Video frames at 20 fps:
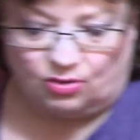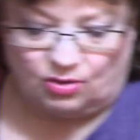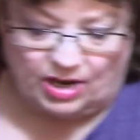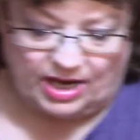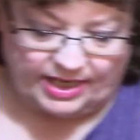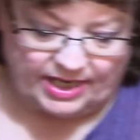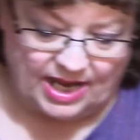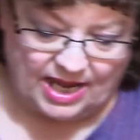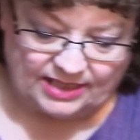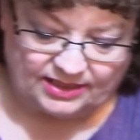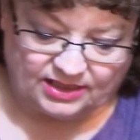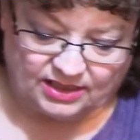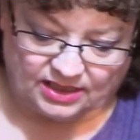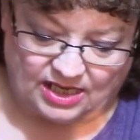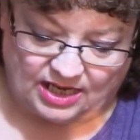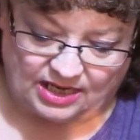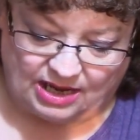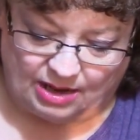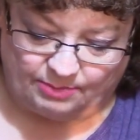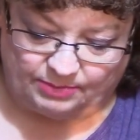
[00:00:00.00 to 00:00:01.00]
I got
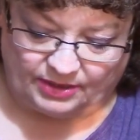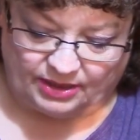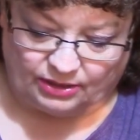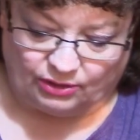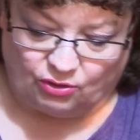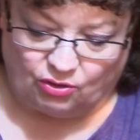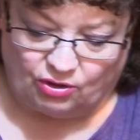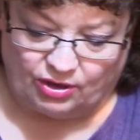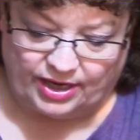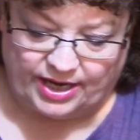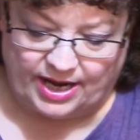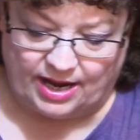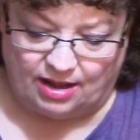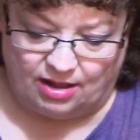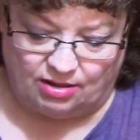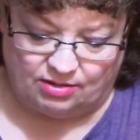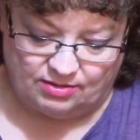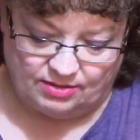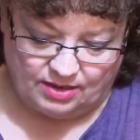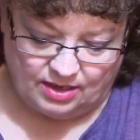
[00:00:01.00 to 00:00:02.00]
a couple of
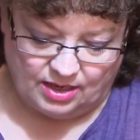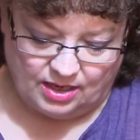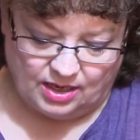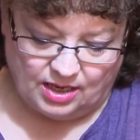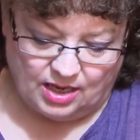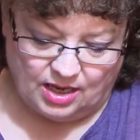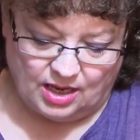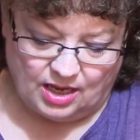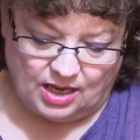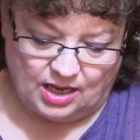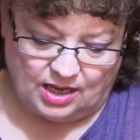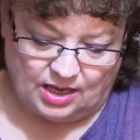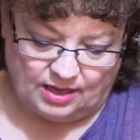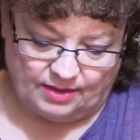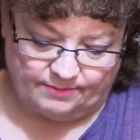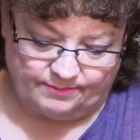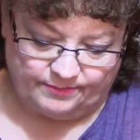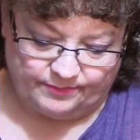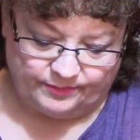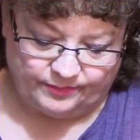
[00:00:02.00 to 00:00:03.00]
L'Oreal
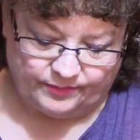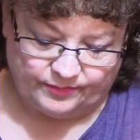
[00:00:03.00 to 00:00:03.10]
um,